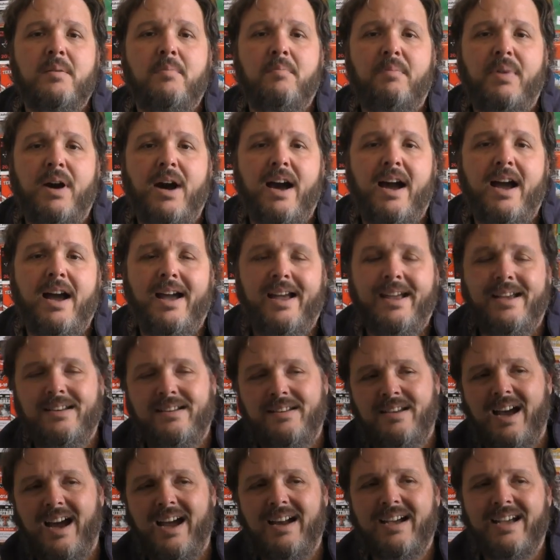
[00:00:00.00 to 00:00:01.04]
by
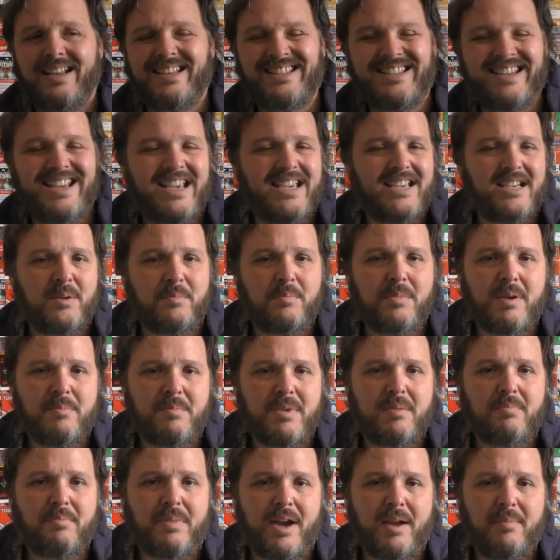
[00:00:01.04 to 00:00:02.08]
not a
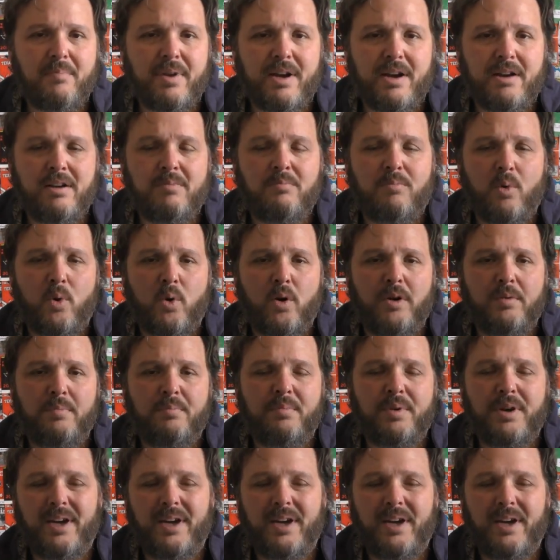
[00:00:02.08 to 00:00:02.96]
decommitment by Baron Morton,